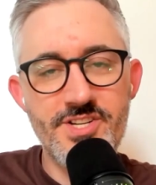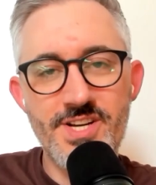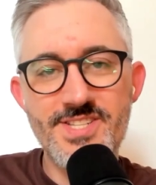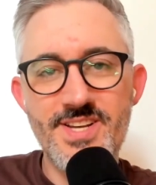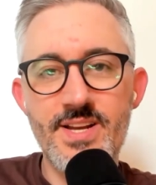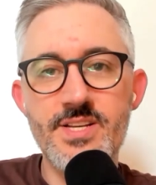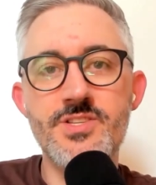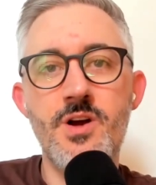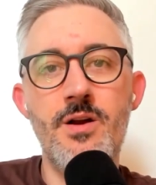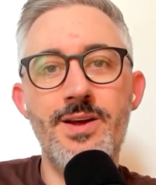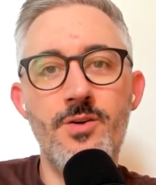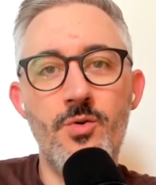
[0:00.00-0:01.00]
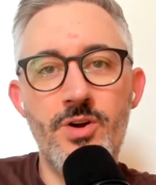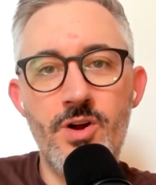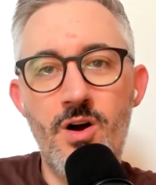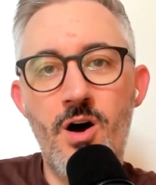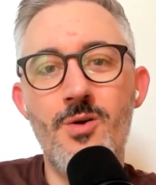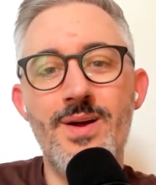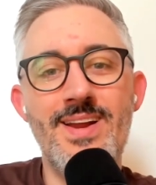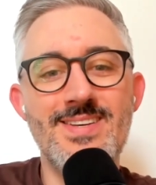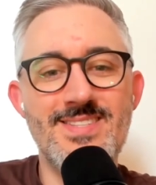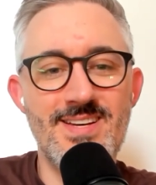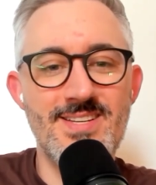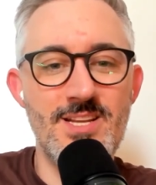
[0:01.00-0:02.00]
you're just getting started or you're
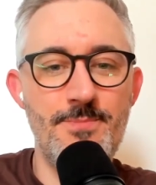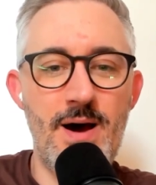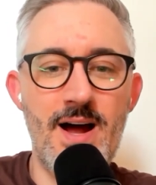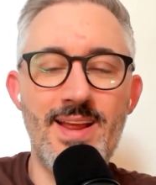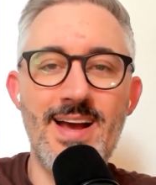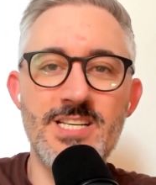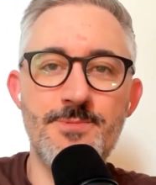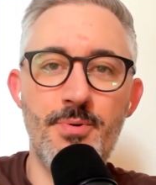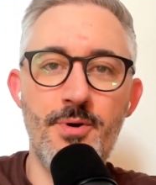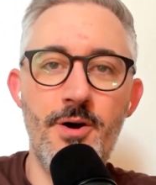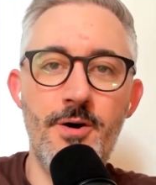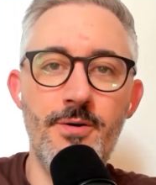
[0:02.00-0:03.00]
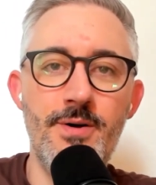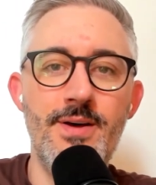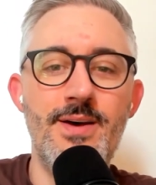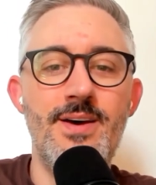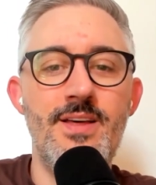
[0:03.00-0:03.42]
already a seasoned podcast pro,